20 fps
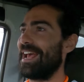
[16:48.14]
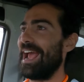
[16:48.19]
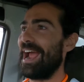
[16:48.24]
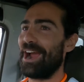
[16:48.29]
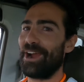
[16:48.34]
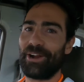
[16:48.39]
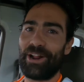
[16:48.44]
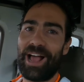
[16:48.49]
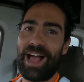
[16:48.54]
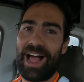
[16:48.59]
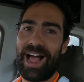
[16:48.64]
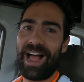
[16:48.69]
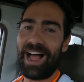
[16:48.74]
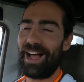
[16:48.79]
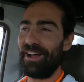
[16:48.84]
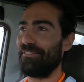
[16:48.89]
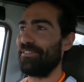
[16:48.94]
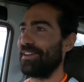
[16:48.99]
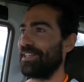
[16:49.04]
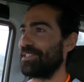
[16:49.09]
hour and a
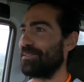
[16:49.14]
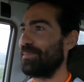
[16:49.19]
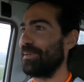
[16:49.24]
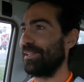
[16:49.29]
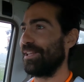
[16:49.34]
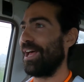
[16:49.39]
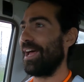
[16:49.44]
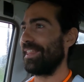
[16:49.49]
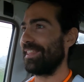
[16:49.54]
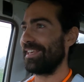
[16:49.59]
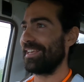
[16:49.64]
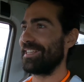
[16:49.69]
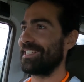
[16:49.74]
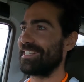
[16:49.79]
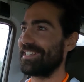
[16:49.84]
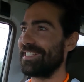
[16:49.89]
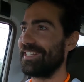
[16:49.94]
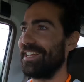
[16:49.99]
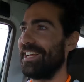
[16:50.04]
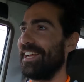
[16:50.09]
half, and it's been like this
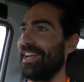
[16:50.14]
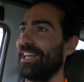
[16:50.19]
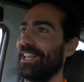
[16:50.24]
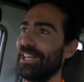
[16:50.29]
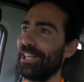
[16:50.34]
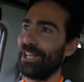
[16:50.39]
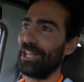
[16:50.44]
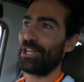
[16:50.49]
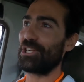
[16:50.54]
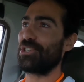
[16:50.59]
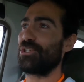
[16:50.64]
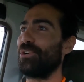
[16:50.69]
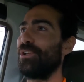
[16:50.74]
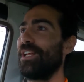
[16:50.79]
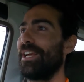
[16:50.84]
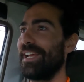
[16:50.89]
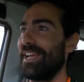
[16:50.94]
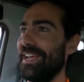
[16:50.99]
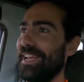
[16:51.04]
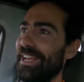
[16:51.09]

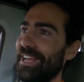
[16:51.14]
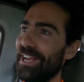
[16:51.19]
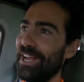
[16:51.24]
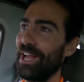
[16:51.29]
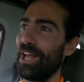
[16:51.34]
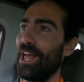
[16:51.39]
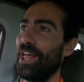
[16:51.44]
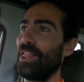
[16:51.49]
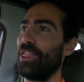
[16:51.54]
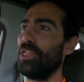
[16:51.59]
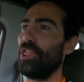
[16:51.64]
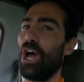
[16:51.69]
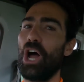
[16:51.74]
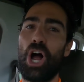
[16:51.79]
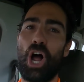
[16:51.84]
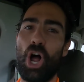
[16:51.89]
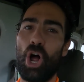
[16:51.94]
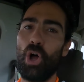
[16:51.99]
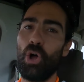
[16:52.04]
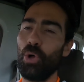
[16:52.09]
literally the
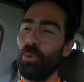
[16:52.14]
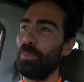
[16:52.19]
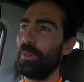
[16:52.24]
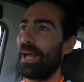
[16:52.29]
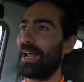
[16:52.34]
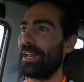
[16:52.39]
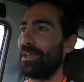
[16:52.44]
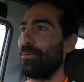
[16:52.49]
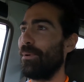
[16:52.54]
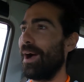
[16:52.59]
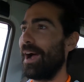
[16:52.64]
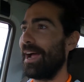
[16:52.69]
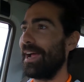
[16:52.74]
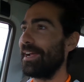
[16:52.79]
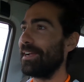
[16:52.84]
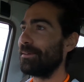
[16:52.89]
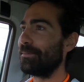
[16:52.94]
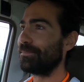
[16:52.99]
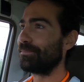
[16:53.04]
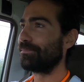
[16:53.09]
whole bloody
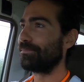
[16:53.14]
way.